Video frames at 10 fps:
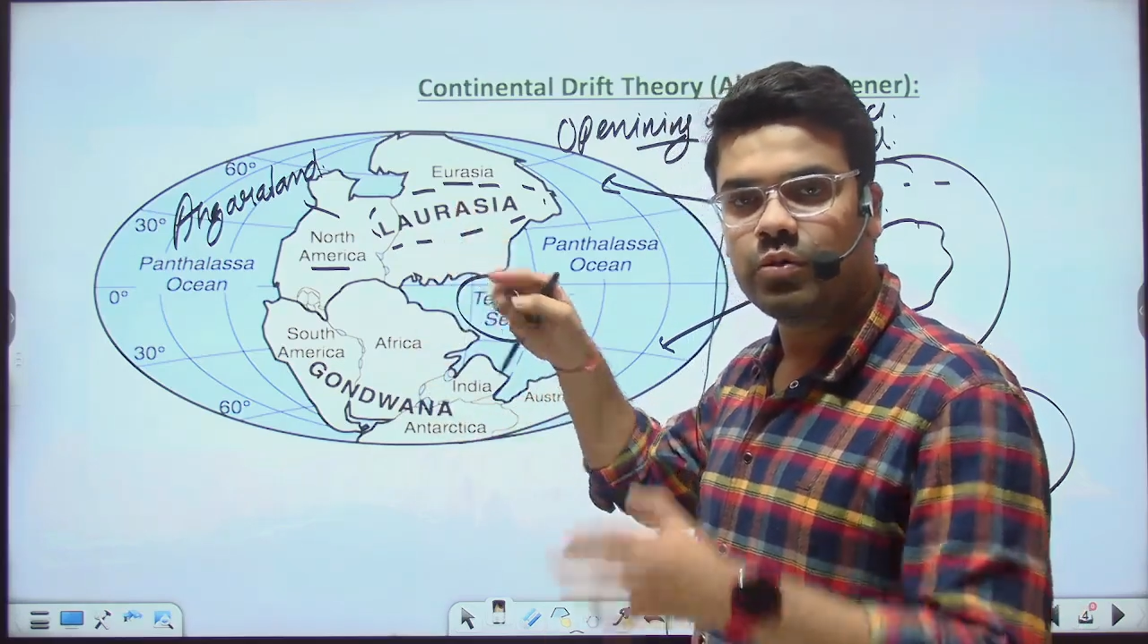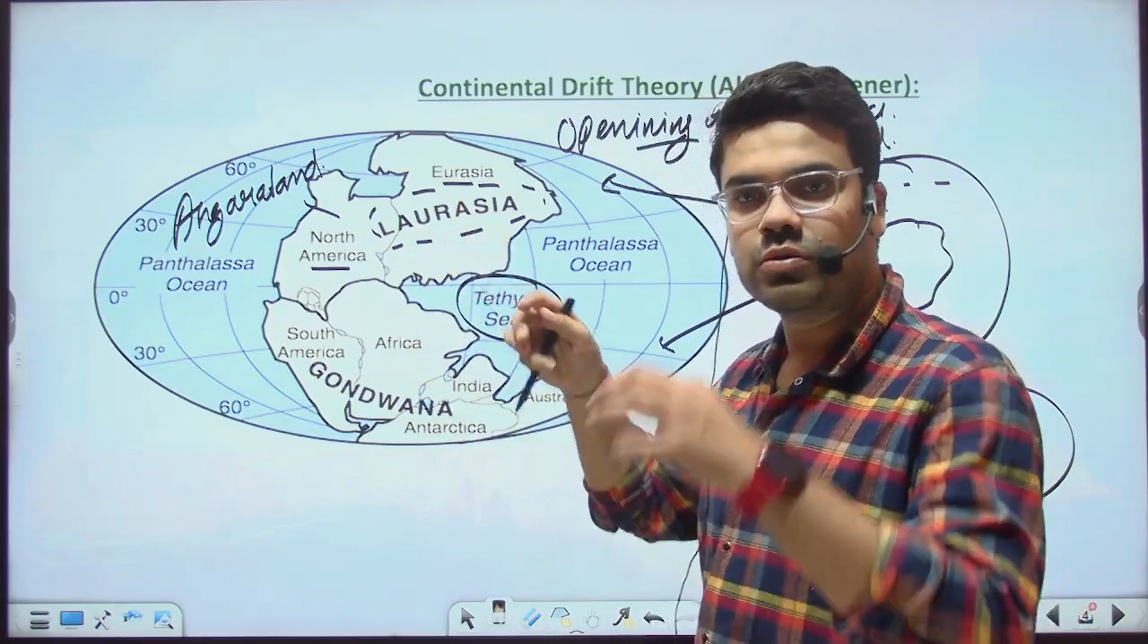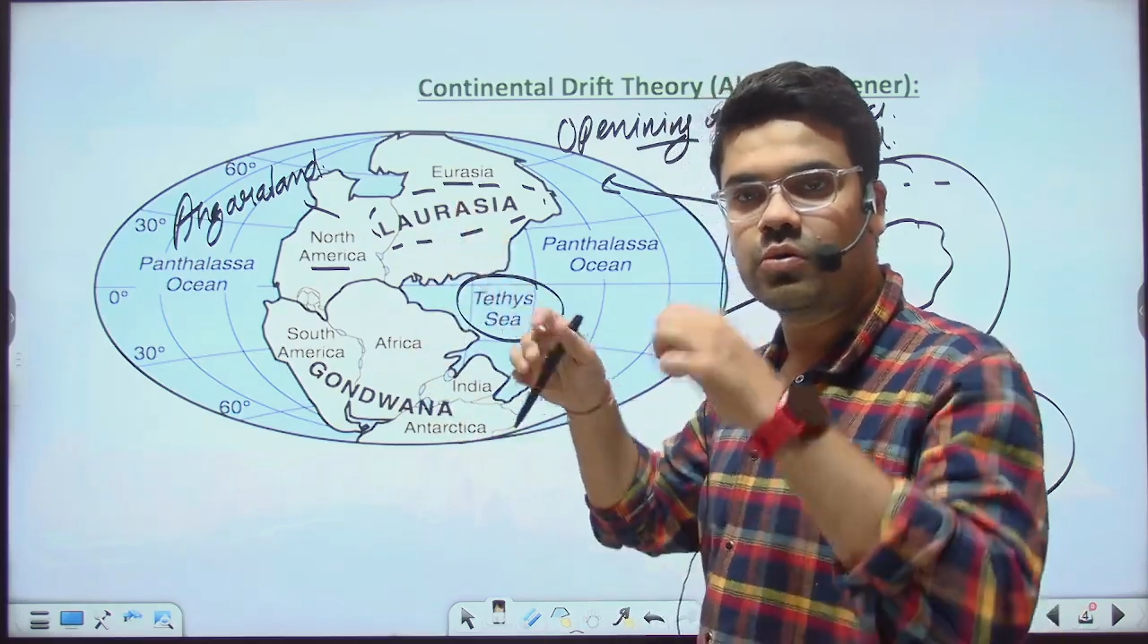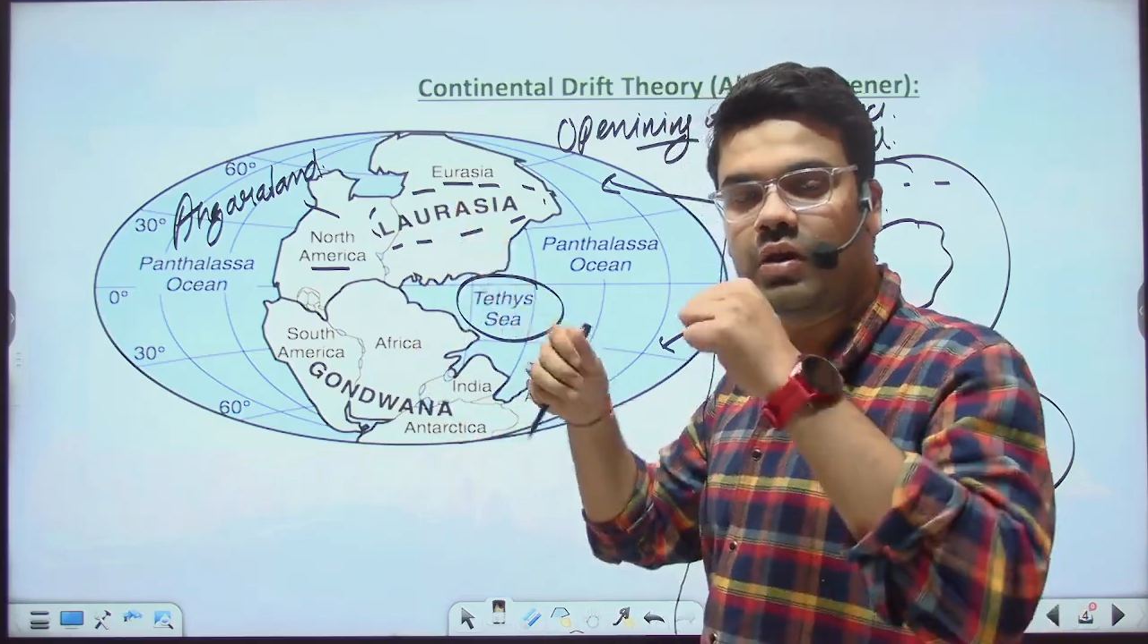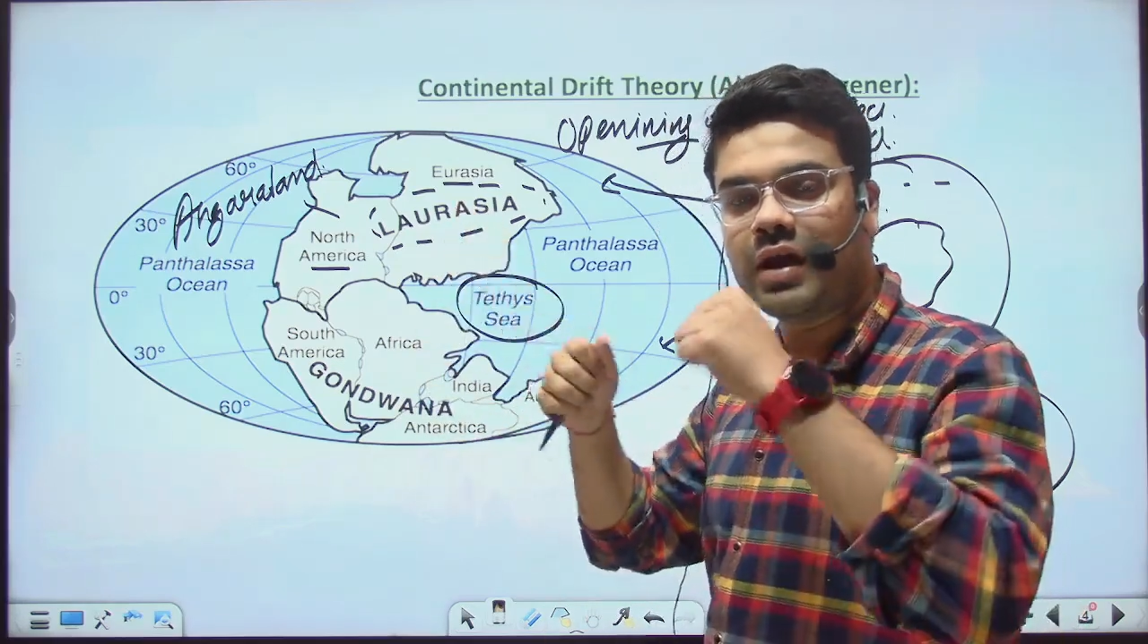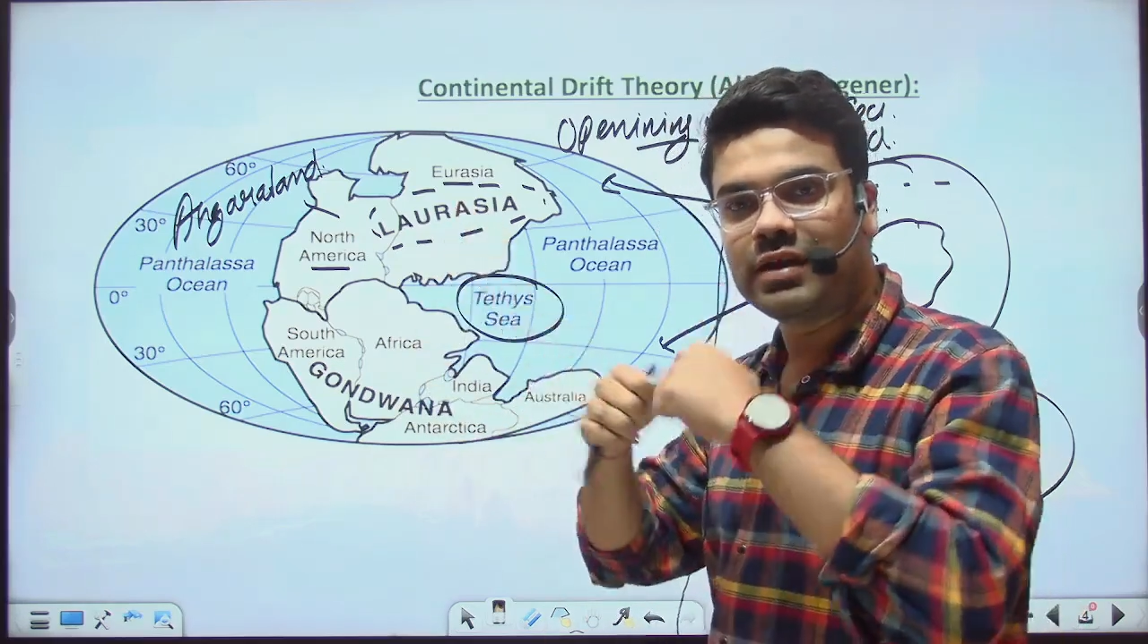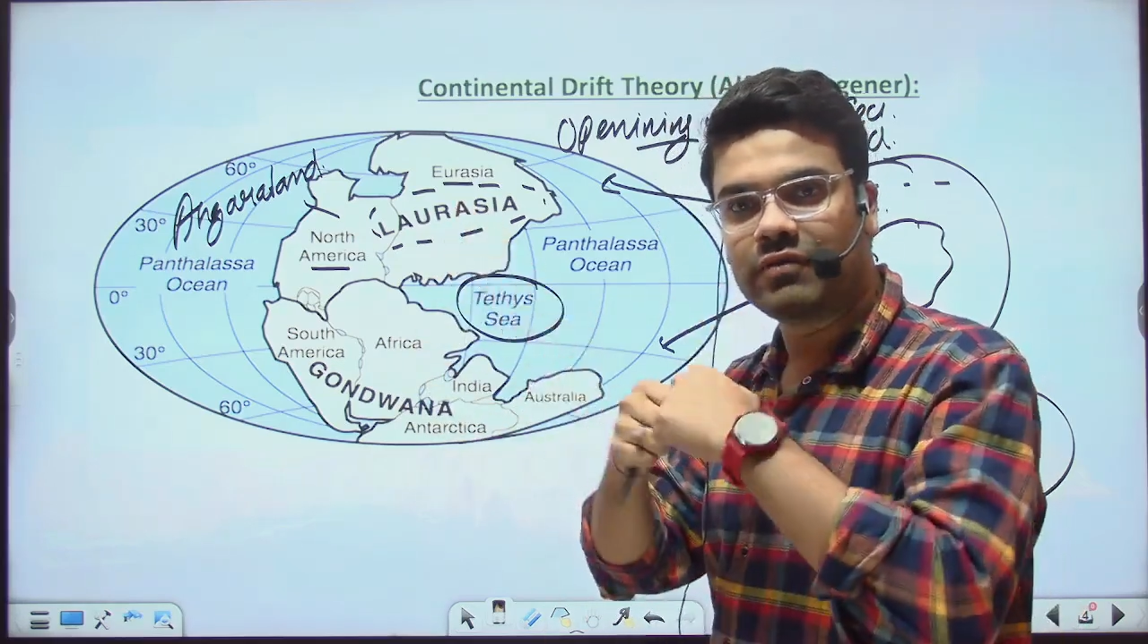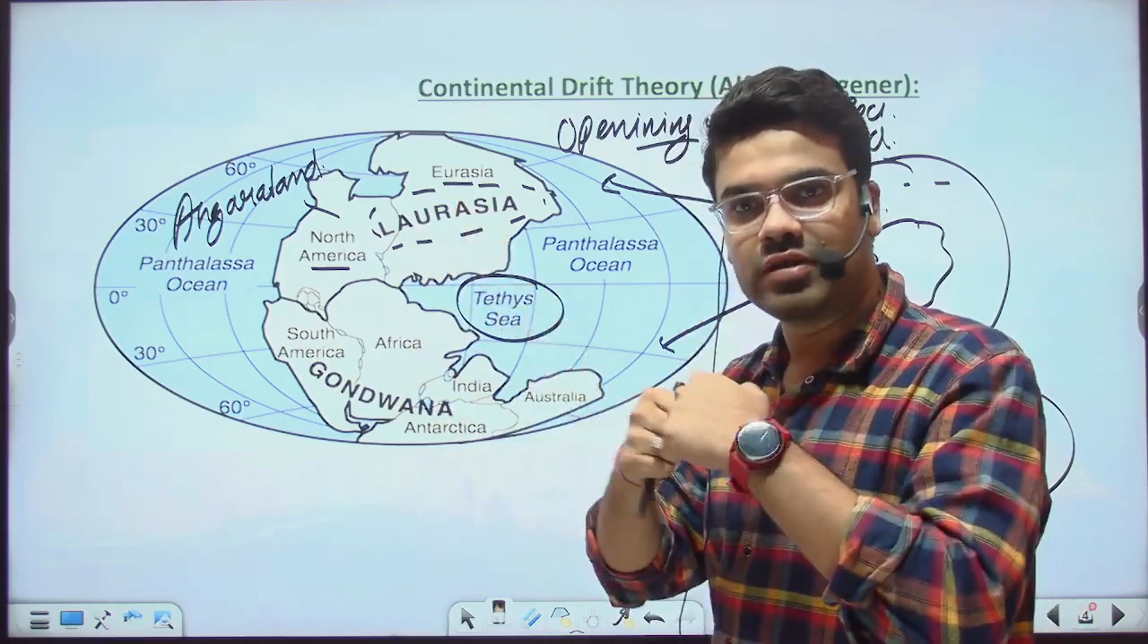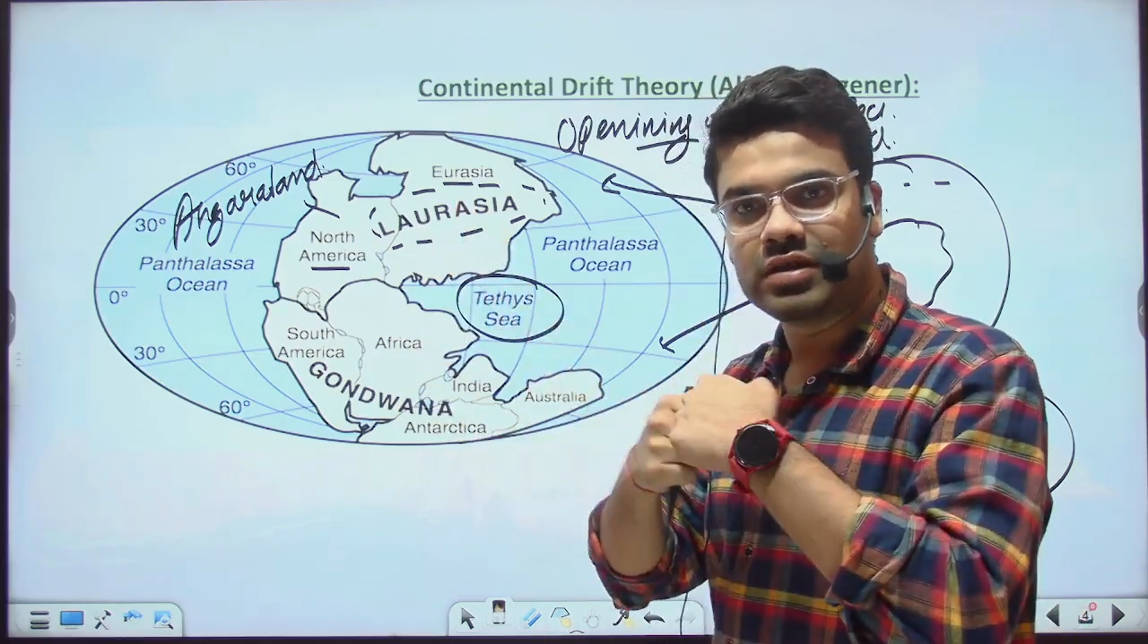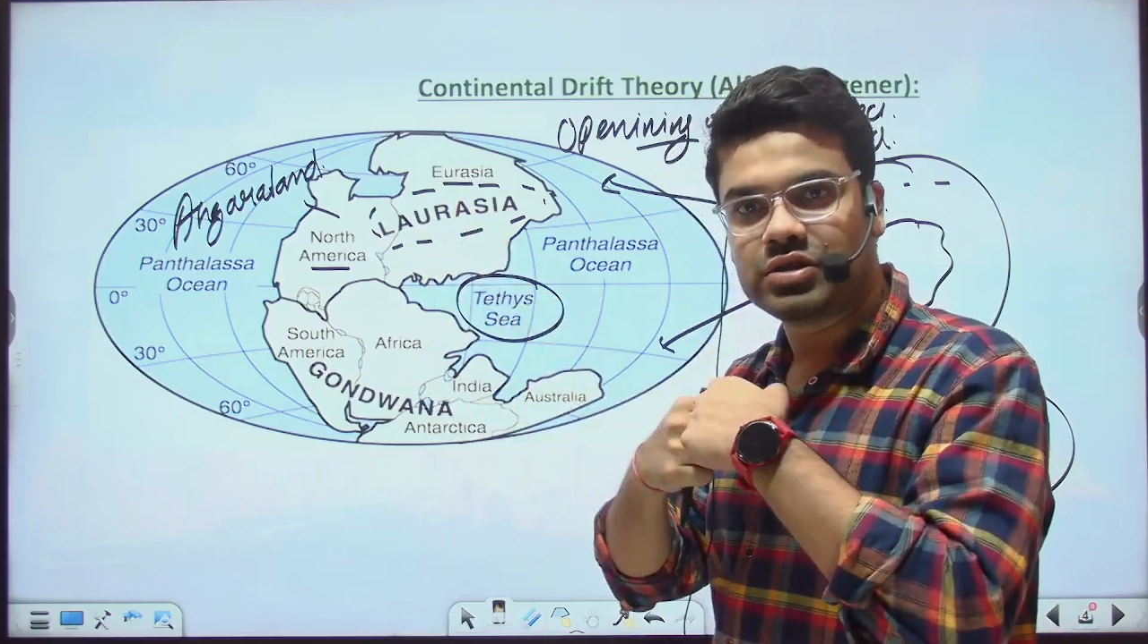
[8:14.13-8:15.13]
collided with
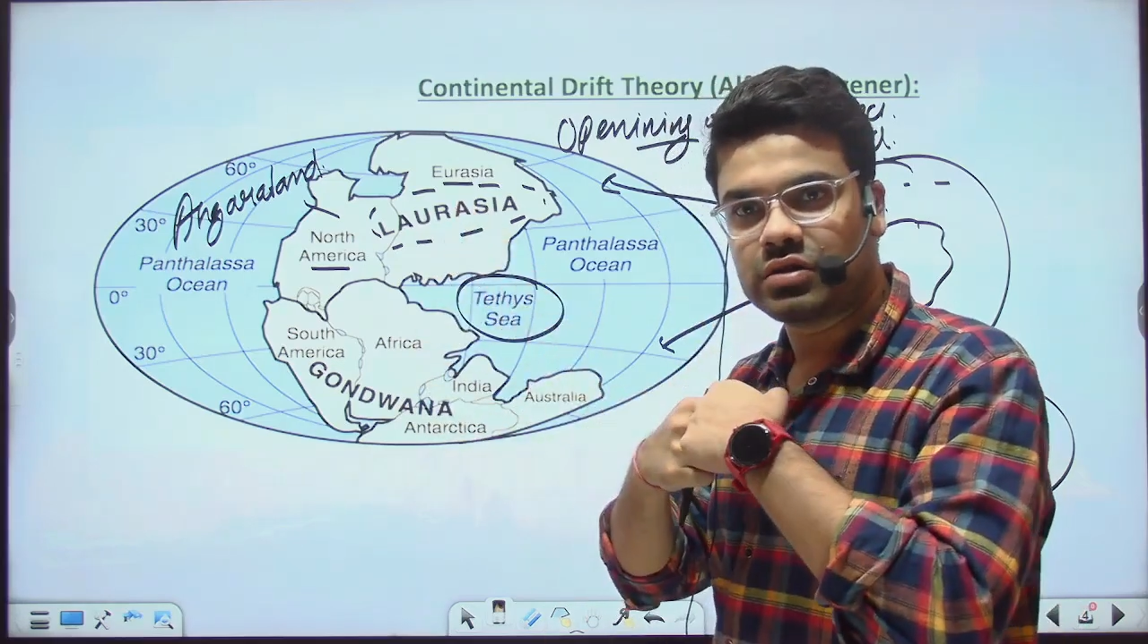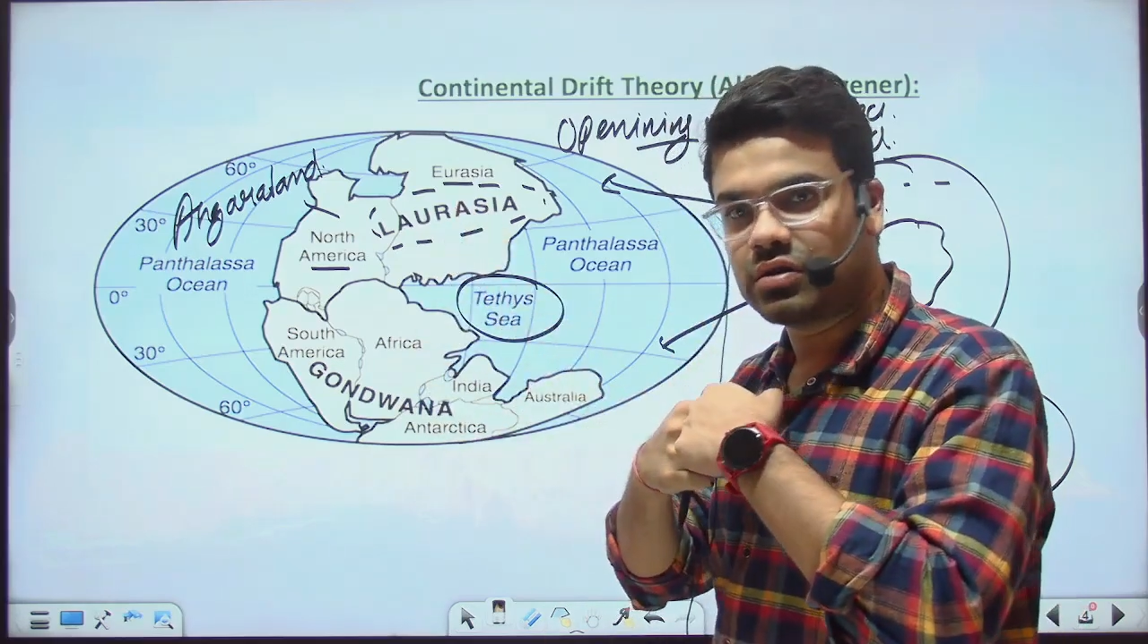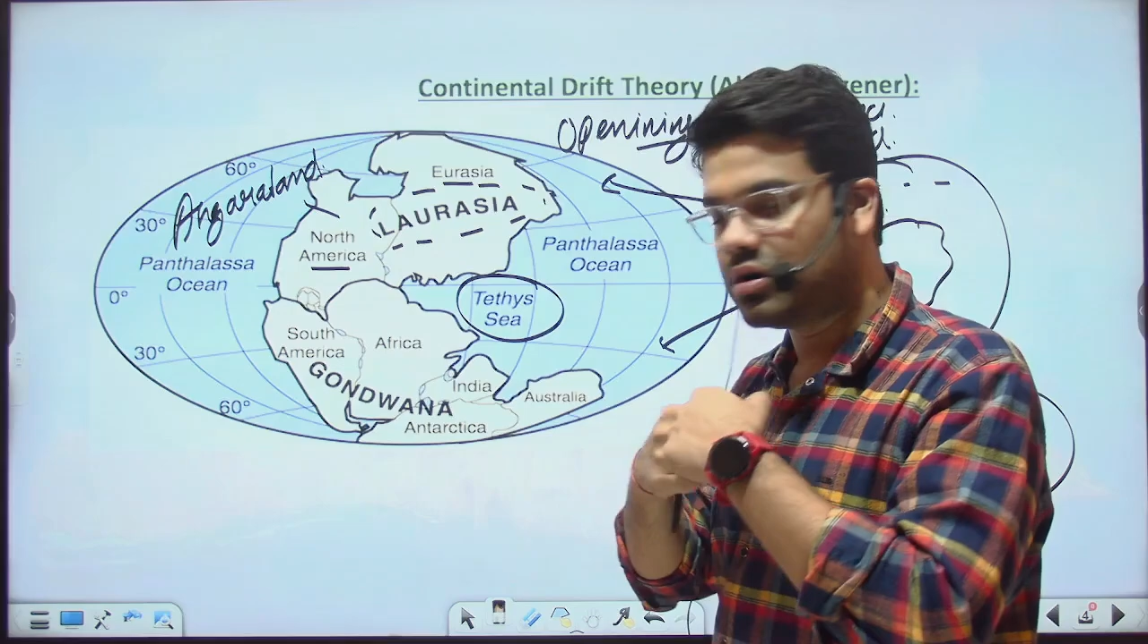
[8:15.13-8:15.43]
each other,